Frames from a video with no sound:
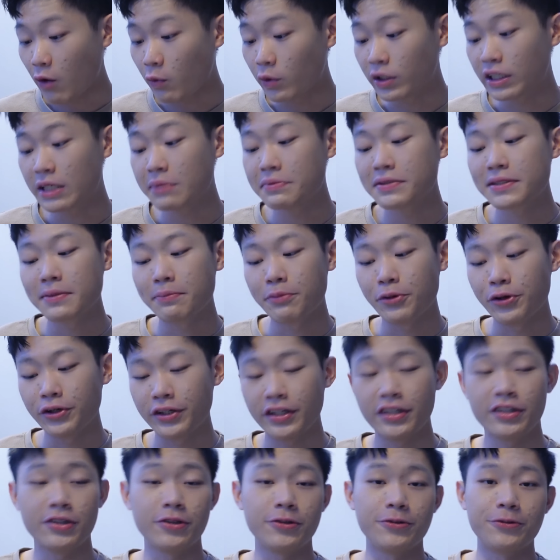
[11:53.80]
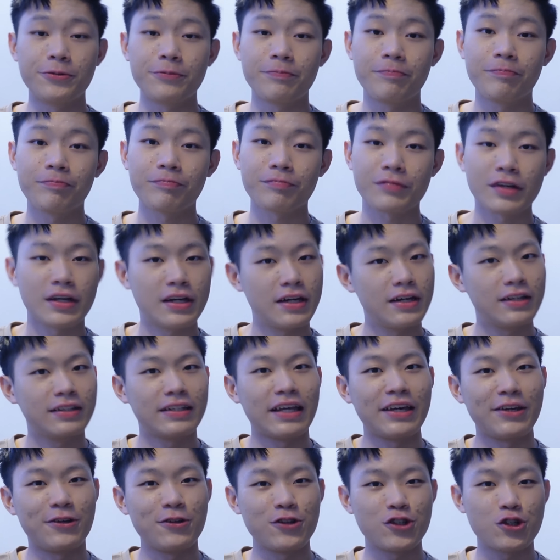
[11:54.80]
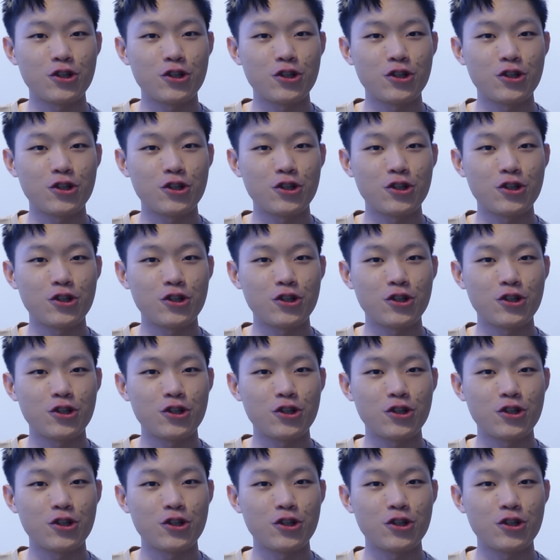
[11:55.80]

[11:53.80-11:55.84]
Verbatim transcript: keep supporting you. Thank you